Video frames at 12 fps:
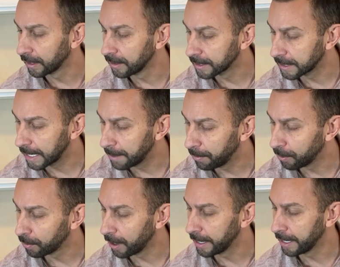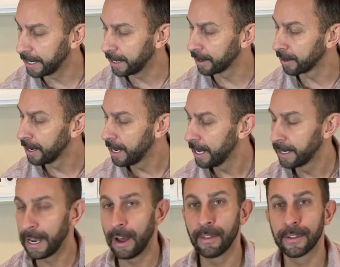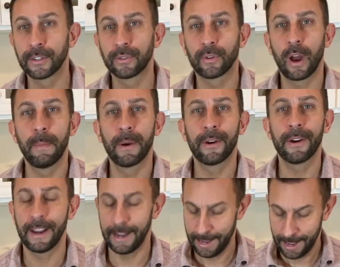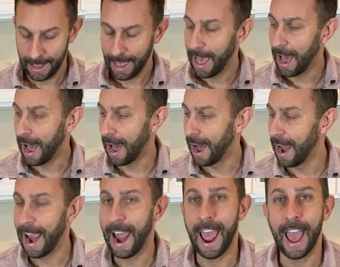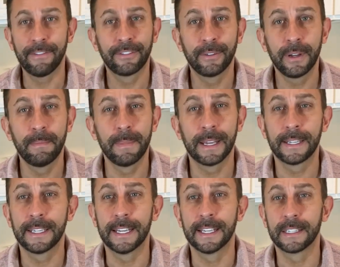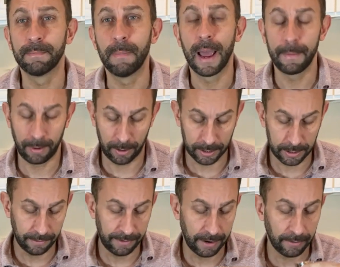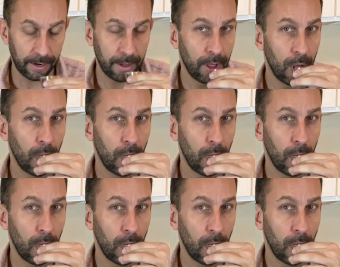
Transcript: little sample right here. Now, the strawberry, I have to admit, is my personal favorite.